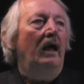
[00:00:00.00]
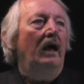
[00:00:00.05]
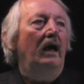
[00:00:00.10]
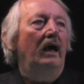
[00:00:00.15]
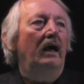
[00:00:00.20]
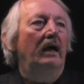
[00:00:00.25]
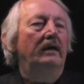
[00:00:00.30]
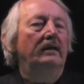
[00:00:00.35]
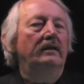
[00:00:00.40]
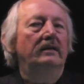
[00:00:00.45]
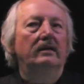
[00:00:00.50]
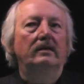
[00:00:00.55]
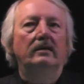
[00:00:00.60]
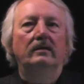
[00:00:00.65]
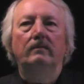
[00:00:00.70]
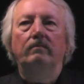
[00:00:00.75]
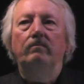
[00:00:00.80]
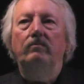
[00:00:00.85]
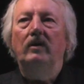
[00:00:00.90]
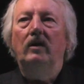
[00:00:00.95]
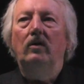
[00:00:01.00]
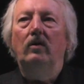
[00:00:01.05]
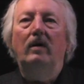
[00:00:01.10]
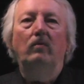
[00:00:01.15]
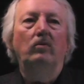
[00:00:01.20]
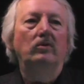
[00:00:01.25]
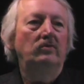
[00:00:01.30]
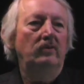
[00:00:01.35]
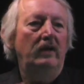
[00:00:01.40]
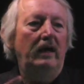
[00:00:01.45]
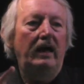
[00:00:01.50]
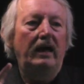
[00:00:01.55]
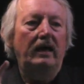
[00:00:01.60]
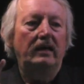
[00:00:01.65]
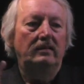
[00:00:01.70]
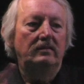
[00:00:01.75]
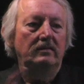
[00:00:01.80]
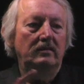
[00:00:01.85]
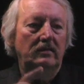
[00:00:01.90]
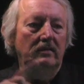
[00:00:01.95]
And now I want to
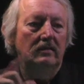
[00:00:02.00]
add